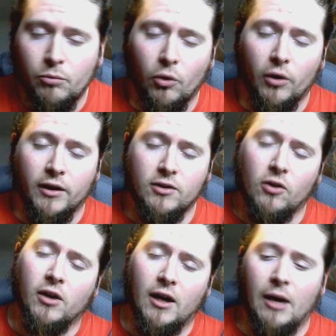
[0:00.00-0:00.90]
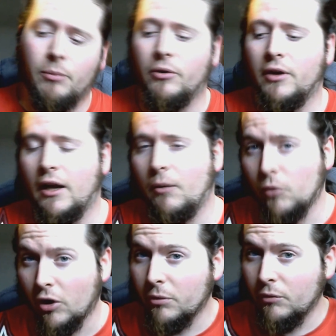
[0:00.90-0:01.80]
but it's not going to happen, and
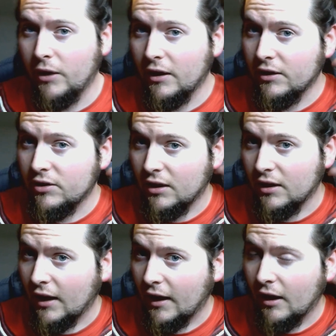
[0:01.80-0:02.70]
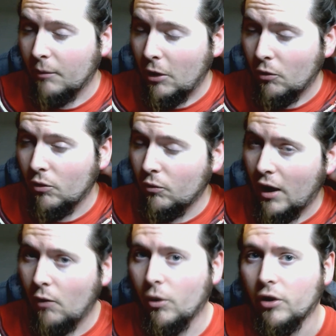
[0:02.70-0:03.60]
I'm going to be realistic about
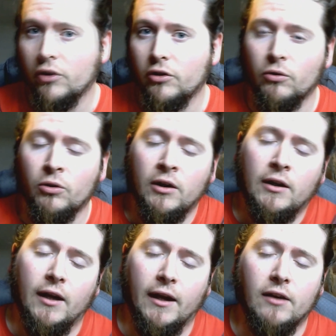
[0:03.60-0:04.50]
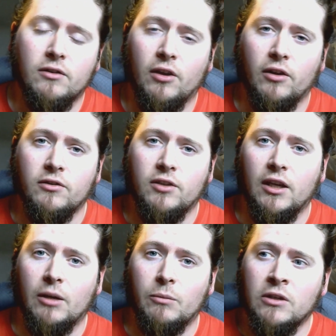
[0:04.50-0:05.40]
how we're going to do against certain
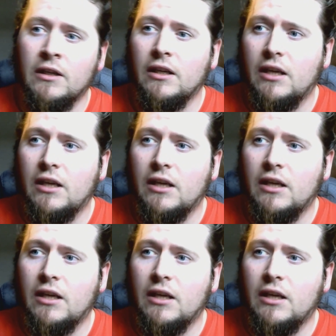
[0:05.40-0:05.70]
teams,